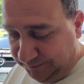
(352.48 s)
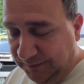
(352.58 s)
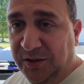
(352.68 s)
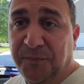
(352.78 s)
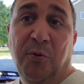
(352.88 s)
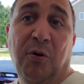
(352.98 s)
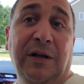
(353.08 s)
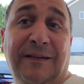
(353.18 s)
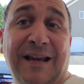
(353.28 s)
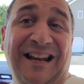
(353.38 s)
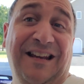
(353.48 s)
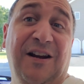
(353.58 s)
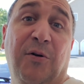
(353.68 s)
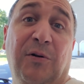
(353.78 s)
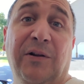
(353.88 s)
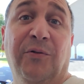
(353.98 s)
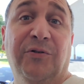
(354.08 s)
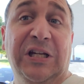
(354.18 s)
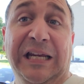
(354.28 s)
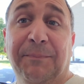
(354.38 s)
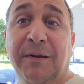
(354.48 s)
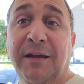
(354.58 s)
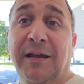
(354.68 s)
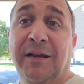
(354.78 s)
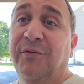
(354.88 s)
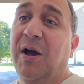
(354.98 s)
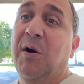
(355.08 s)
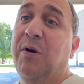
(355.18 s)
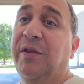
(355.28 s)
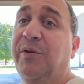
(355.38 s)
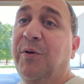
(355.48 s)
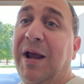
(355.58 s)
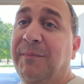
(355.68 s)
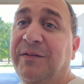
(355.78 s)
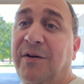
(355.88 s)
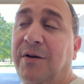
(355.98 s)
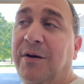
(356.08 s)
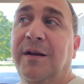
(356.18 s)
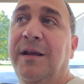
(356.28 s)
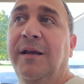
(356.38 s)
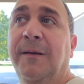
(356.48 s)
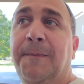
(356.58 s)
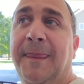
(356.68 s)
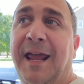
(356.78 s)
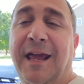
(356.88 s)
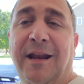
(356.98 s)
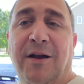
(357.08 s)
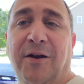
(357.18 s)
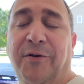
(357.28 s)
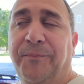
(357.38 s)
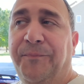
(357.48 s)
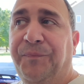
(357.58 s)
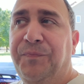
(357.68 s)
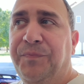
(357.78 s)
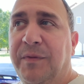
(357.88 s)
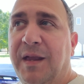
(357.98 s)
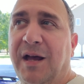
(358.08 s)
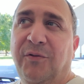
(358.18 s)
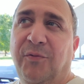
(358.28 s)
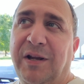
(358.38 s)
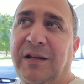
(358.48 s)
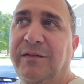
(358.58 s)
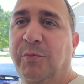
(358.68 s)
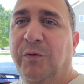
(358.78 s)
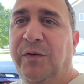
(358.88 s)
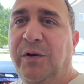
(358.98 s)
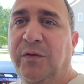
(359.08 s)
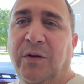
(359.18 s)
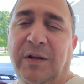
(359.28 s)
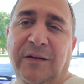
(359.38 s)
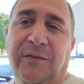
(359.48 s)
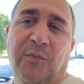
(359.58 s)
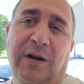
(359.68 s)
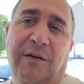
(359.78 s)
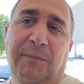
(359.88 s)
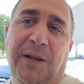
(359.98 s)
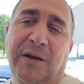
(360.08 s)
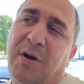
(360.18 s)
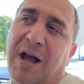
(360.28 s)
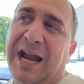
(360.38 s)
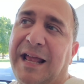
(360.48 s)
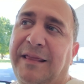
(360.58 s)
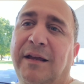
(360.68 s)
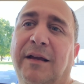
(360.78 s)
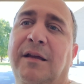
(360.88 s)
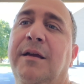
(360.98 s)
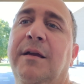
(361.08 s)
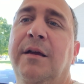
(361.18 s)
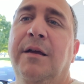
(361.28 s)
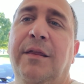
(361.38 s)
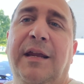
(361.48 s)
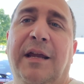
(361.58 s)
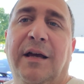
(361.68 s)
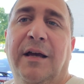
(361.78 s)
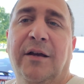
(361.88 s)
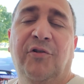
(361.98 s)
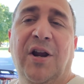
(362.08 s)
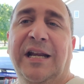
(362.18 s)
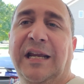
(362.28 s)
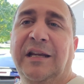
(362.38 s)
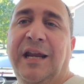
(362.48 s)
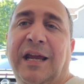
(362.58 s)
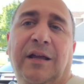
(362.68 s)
your boy decided to go a little cheap, so I went through Amazon, and I was reading some reviews on these and whatever. I'm like, well, I got the training kit,